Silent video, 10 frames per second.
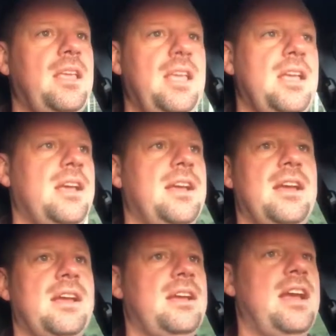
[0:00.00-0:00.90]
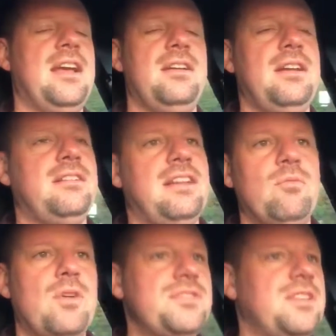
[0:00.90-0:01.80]
And,
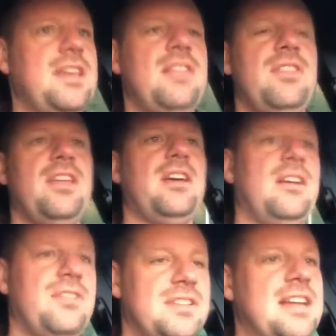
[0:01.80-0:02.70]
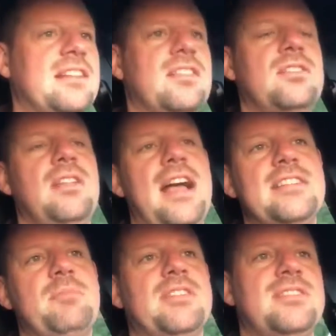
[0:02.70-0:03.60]
and once again, the, the technical
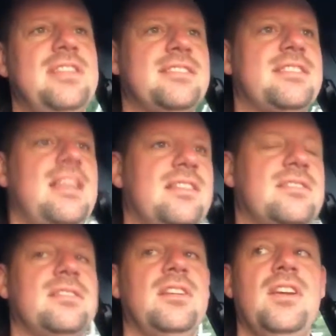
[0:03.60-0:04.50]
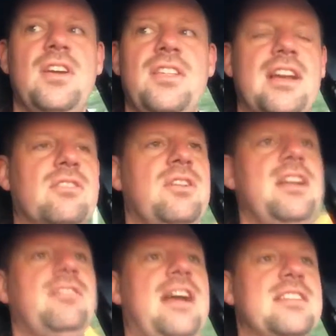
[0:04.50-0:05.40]
aspects, the aesthetics, that
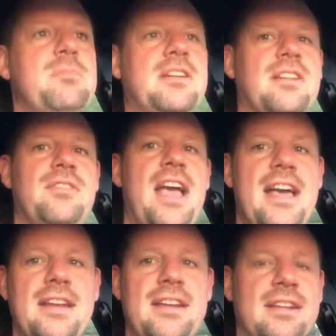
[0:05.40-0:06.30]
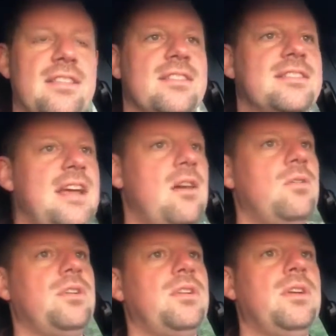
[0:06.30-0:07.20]
creative aspect of the editing and the
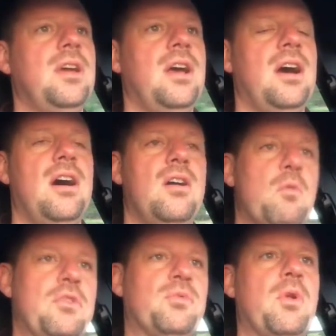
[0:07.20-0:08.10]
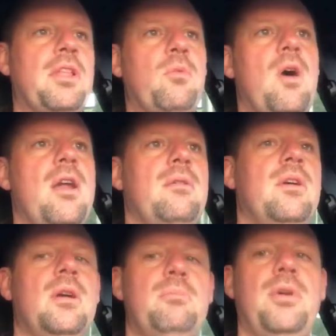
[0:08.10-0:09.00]
sound um, is really what
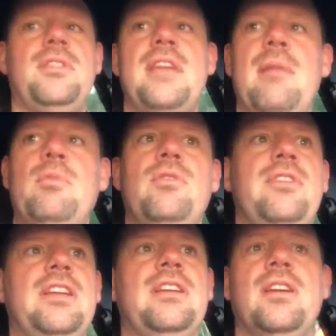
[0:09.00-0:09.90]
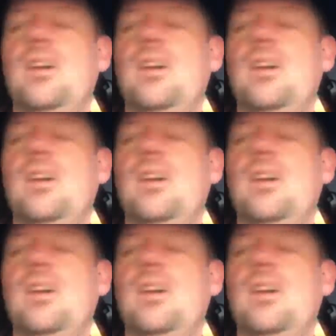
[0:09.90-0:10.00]
put that movie